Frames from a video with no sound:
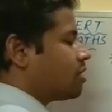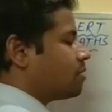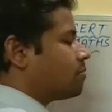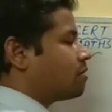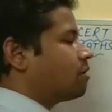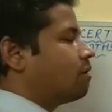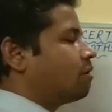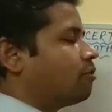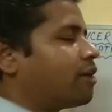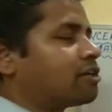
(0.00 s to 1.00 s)
number.
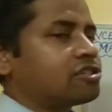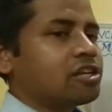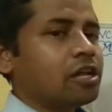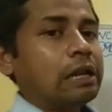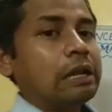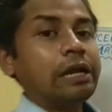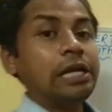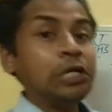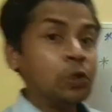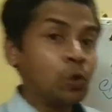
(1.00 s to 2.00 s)
Rational
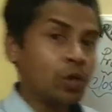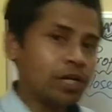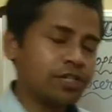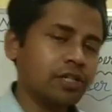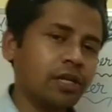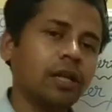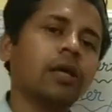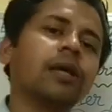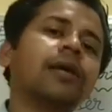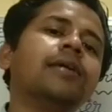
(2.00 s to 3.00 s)
into rational
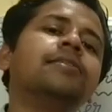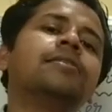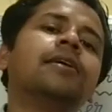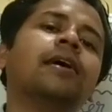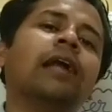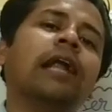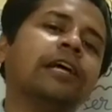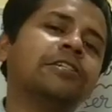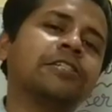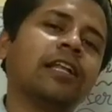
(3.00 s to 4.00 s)
is
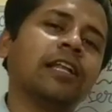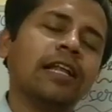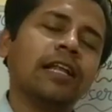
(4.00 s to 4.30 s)
rational.